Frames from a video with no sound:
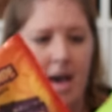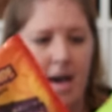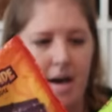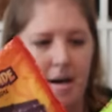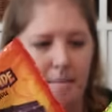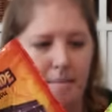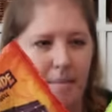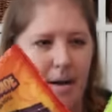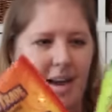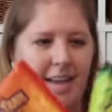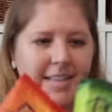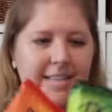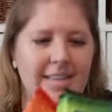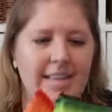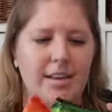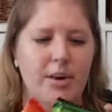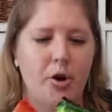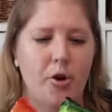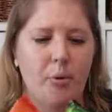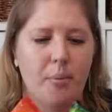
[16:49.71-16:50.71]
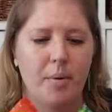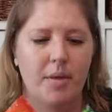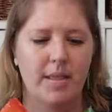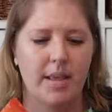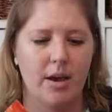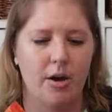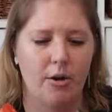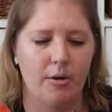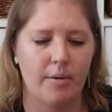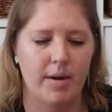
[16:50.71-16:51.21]
Um, I did open
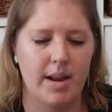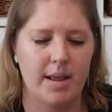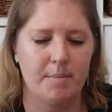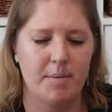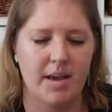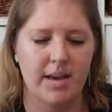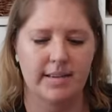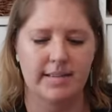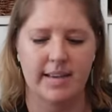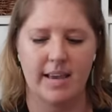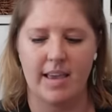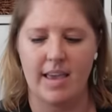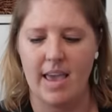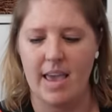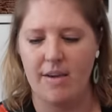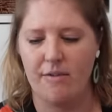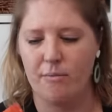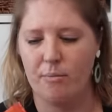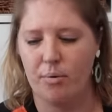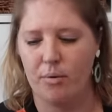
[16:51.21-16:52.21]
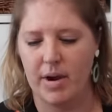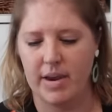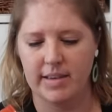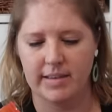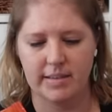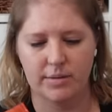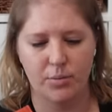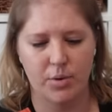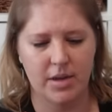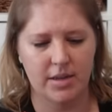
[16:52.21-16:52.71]
it already because I gave
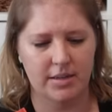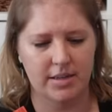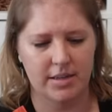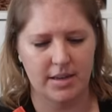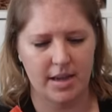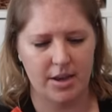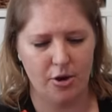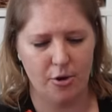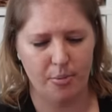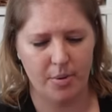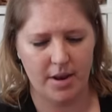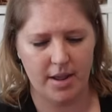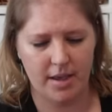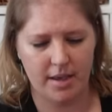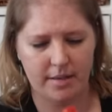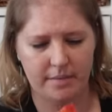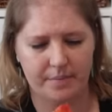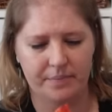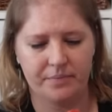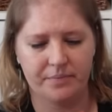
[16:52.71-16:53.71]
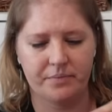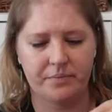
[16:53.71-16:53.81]
Bryce one. did I open it?